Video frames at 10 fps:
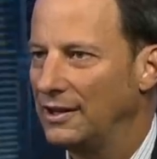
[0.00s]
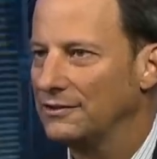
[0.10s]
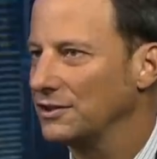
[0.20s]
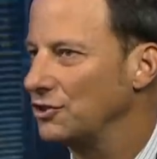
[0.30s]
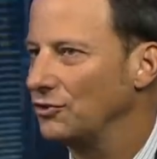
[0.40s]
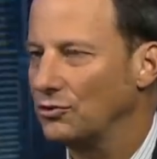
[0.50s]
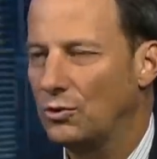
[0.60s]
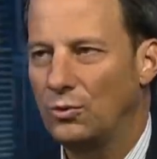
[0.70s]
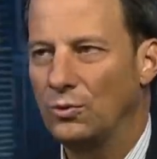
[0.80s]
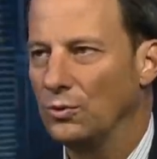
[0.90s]
such as
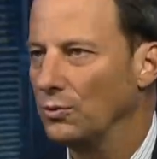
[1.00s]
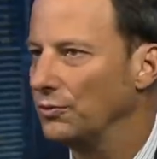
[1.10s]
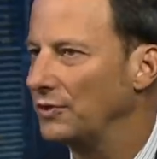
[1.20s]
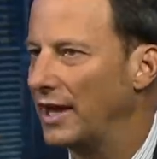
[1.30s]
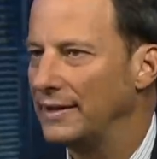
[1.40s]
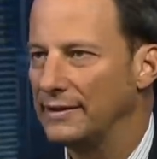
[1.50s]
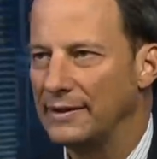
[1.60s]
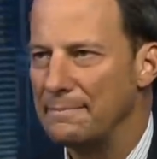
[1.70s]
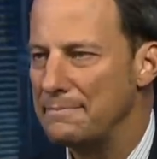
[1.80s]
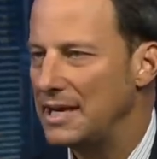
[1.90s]
schools and
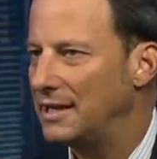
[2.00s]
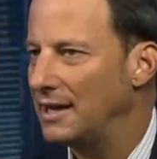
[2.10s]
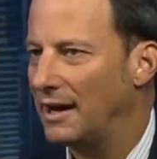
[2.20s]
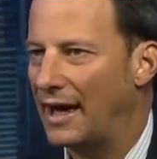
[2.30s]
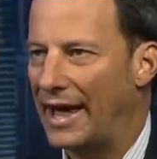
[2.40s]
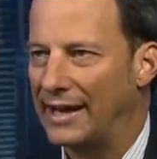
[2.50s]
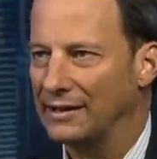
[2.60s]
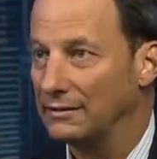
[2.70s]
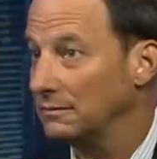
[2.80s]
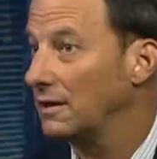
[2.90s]
the media
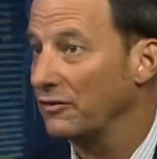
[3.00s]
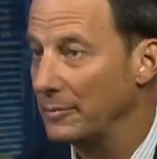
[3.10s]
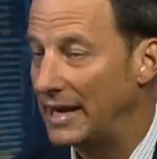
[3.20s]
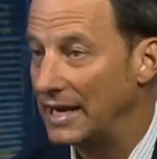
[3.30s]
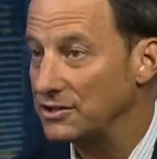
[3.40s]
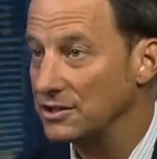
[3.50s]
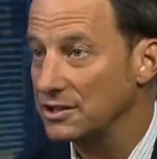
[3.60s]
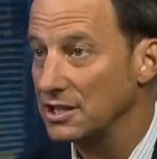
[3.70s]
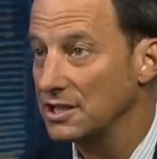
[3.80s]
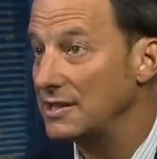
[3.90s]
and government
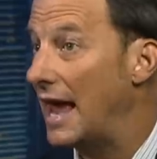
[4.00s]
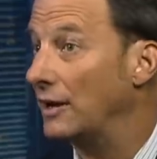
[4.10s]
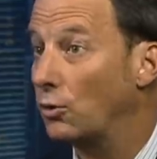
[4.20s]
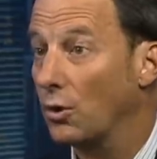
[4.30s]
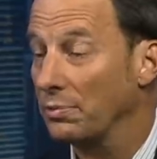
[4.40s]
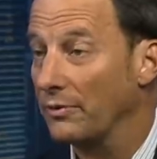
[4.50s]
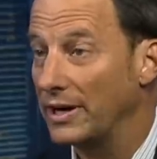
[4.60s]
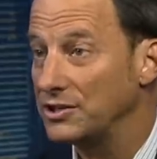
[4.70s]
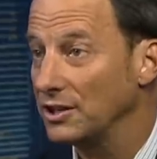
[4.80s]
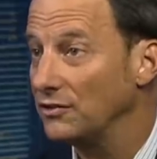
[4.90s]
agencies hmm. and
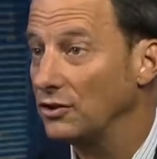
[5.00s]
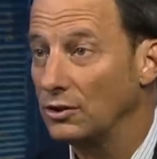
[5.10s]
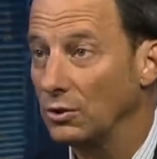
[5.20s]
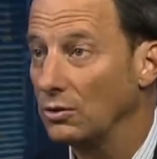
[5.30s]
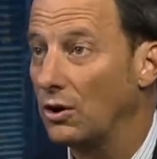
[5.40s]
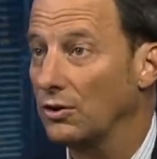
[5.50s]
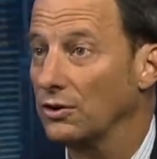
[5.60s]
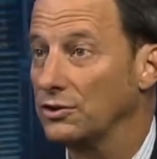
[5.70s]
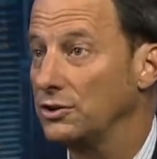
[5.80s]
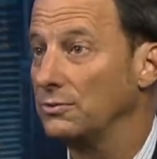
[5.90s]
corporations, no
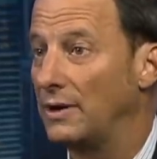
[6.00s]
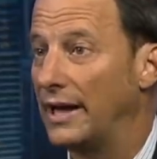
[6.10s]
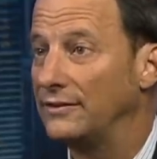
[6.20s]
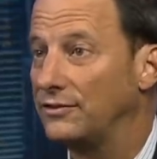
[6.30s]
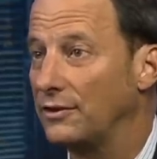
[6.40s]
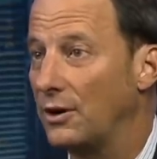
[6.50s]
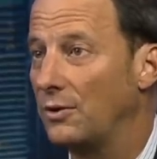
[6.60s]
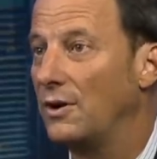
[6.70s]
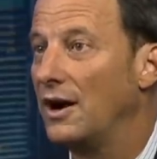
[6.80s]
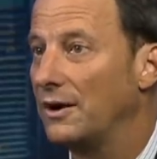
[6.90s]
longer do. And
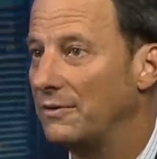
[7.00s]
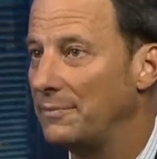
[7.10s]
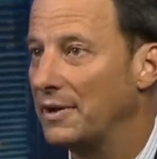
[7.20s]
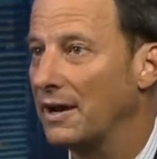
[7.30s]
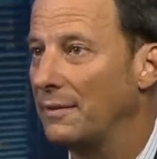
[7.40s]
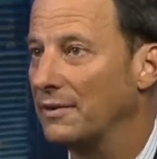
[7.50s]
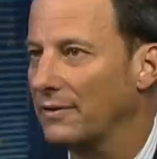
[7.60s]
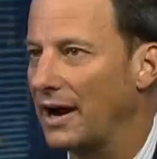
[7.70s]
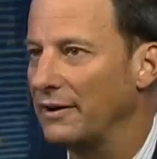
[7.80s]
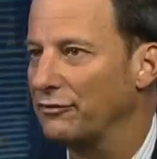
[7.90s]
so we become a
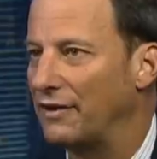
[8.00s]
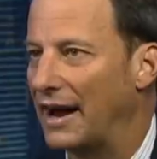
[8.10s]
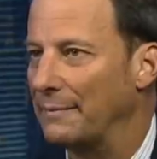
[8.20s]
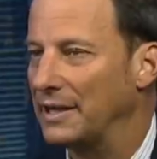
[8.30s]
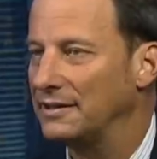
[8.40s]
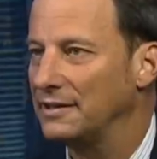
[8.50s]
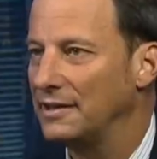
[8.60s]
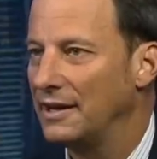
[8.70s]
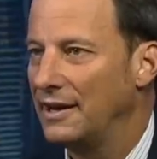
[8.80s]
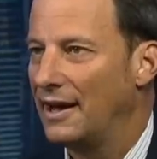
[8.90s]
kind of fragmented
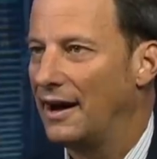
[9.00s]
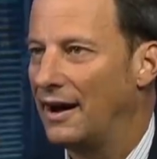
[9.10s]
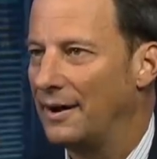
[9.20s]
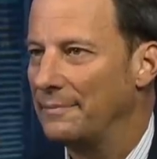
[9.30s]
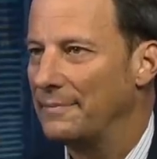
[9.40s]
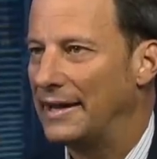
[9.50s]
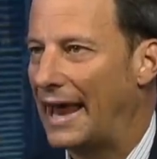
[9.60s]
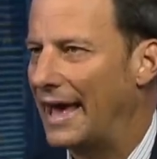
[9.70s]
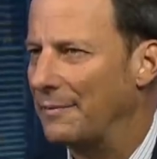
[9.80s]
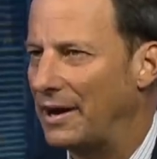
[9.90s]
um, and
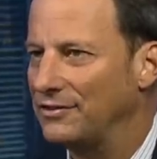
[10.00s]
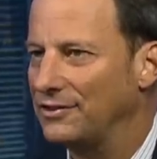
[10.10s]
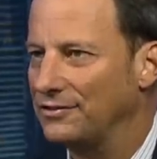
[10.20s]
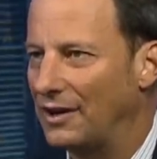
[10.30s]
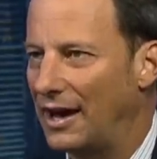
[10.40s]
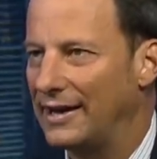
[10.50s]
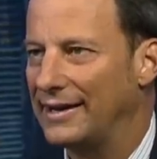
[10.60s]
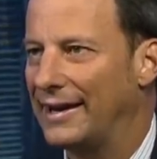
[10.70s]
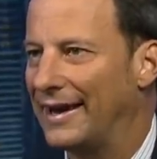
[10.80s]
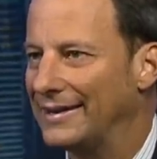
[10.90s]
atomized
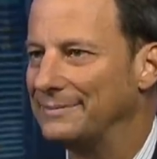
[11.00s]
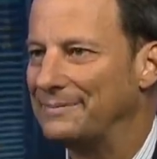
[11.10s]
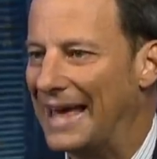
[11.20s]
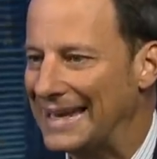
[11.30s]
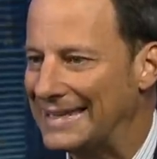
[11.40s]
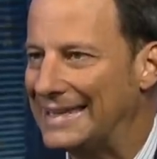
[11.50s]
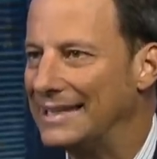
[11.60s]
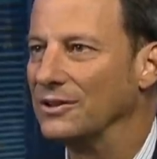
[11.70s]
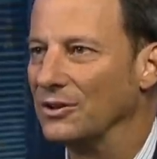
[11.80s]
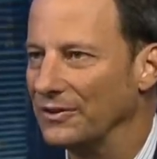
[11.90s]
society. And that
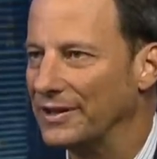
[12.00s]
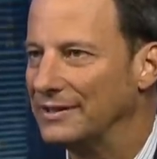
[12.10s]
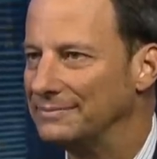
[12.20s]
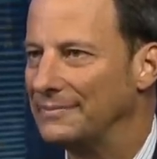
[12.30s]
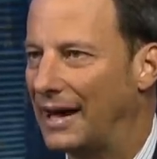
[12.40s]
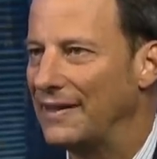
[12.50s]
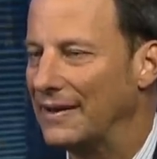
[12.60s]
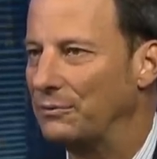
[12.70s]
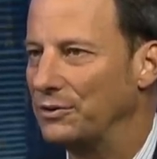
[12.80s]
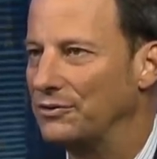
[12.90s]
deal that I
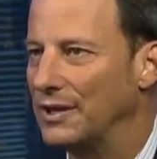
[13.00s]
think was